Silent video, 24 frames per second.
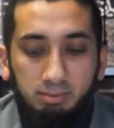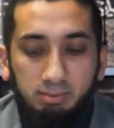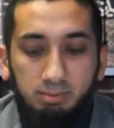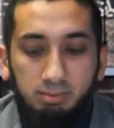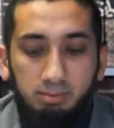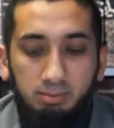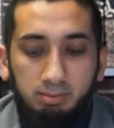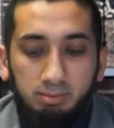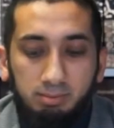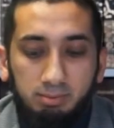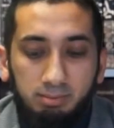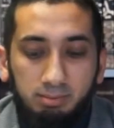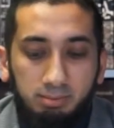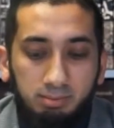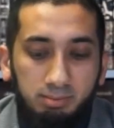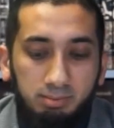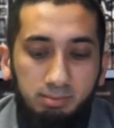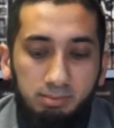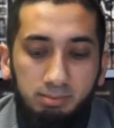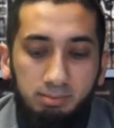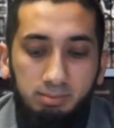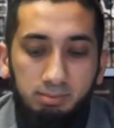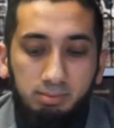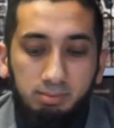
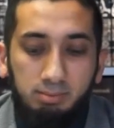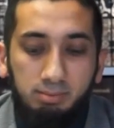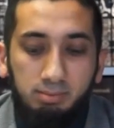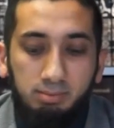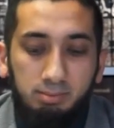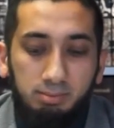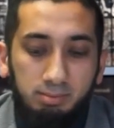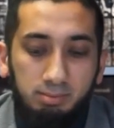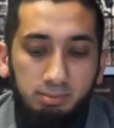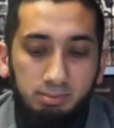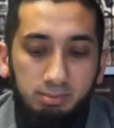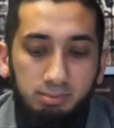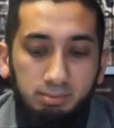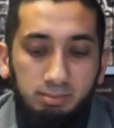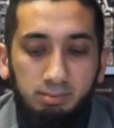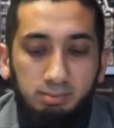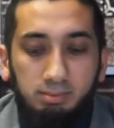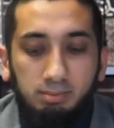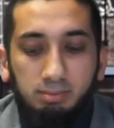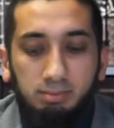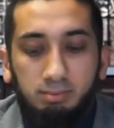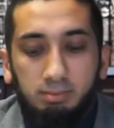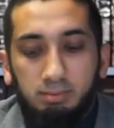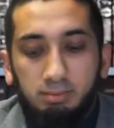
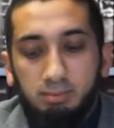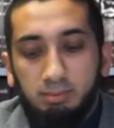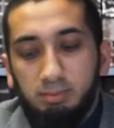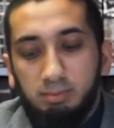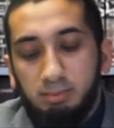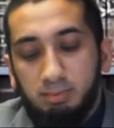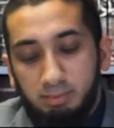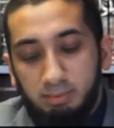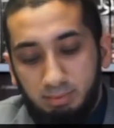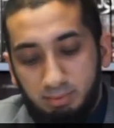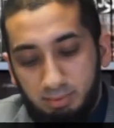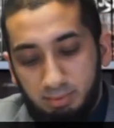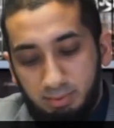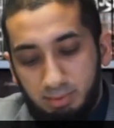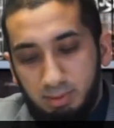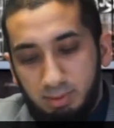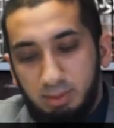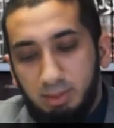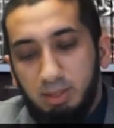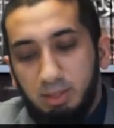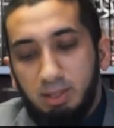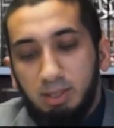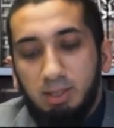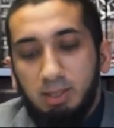
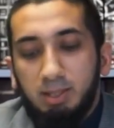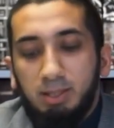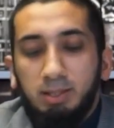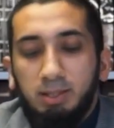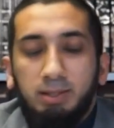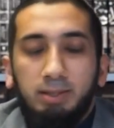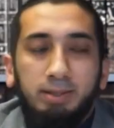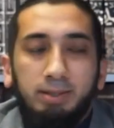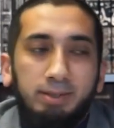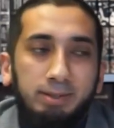(no one is talking)